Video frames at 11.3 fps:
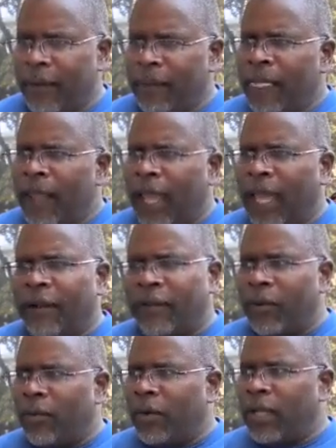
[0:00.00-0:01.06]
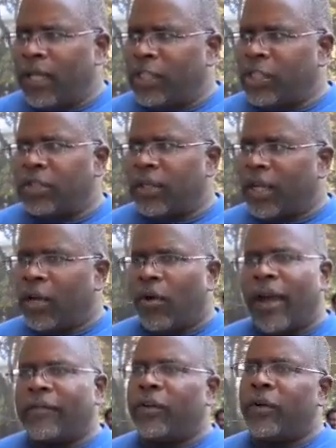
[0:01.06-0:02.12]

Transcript: and if they want and just and go after